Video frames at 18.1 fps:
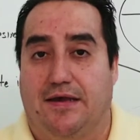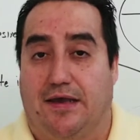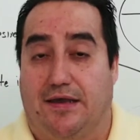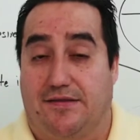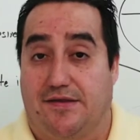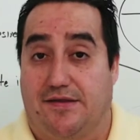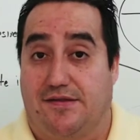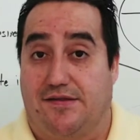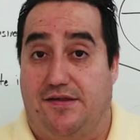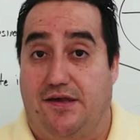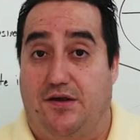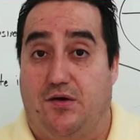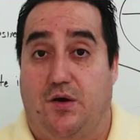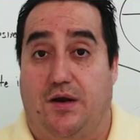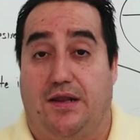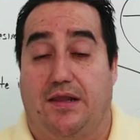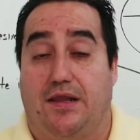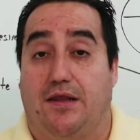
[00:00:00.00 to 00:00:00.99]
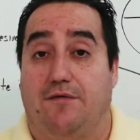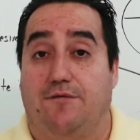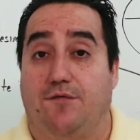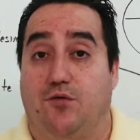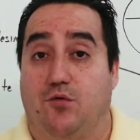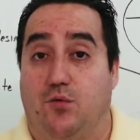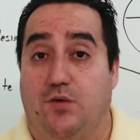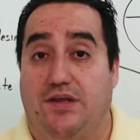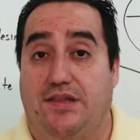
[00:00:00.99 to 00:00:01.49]
It's a secret that
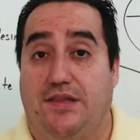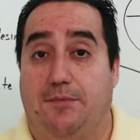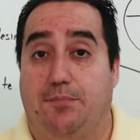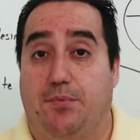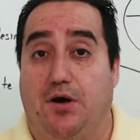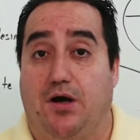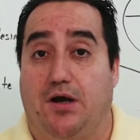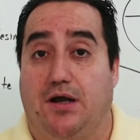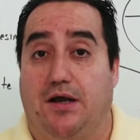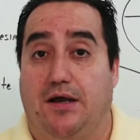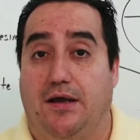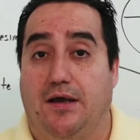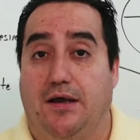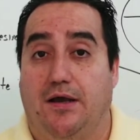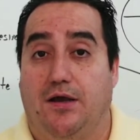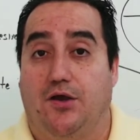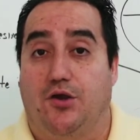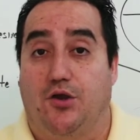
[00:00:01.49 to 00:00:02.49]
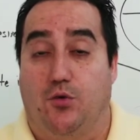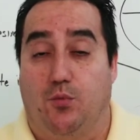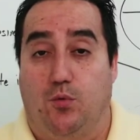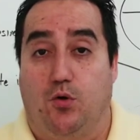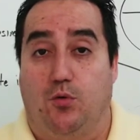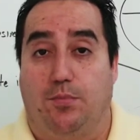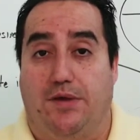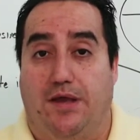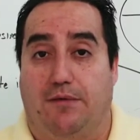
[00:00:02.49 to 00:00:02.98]
if you read the book, you
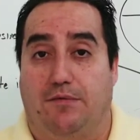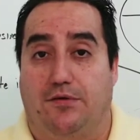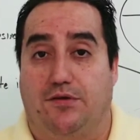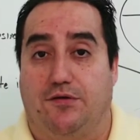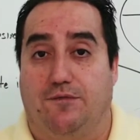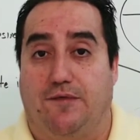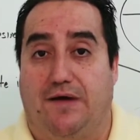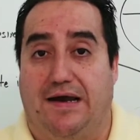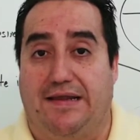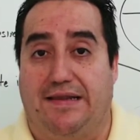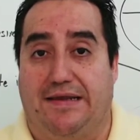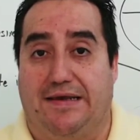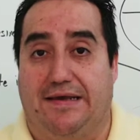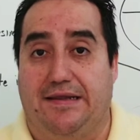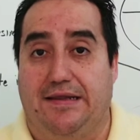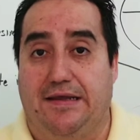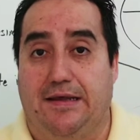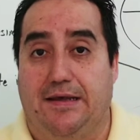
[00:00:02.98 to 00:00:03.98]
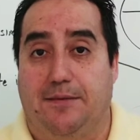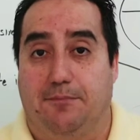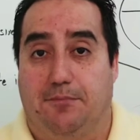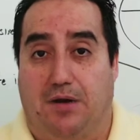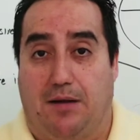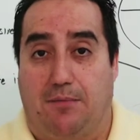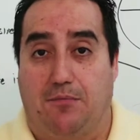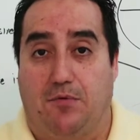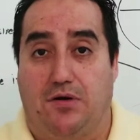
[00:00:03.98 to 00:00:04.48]
will be able to find it,
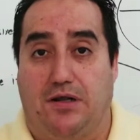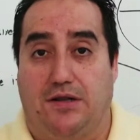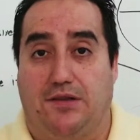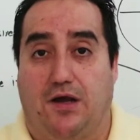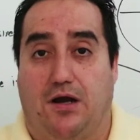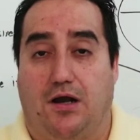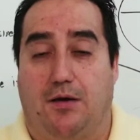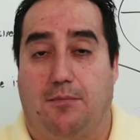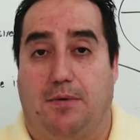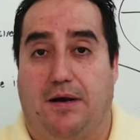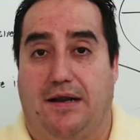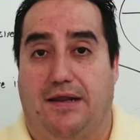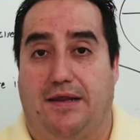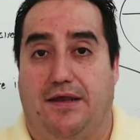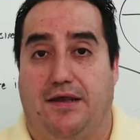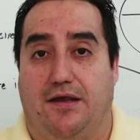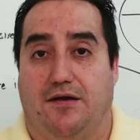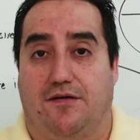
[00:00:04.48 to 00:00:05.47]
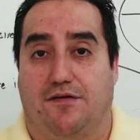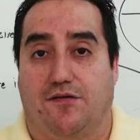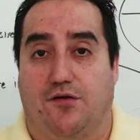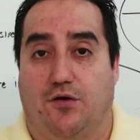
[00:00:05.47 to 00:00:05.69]
but I'm going to talk about it here.